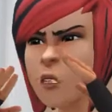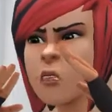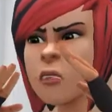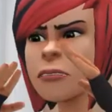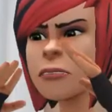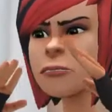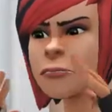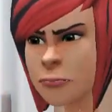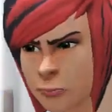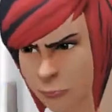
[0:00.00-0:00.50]

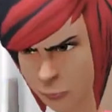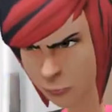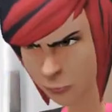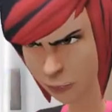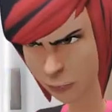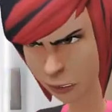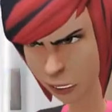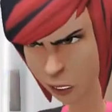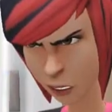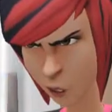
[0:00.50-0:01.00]
I won't let
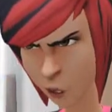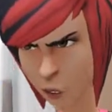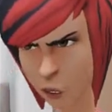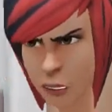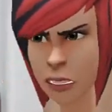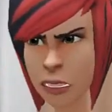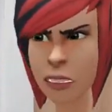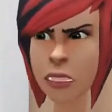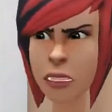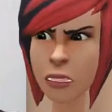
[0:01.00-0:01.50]
it
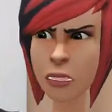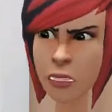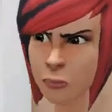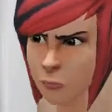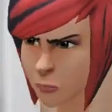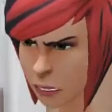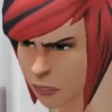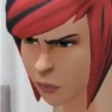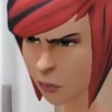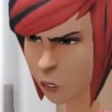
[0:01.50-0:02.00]
happen for a
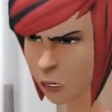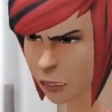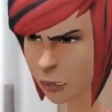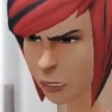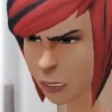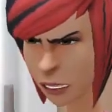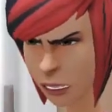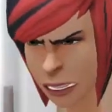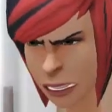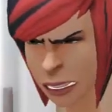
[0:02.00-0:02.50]
second
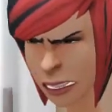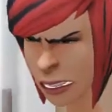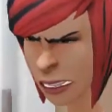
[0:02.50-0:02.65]
time.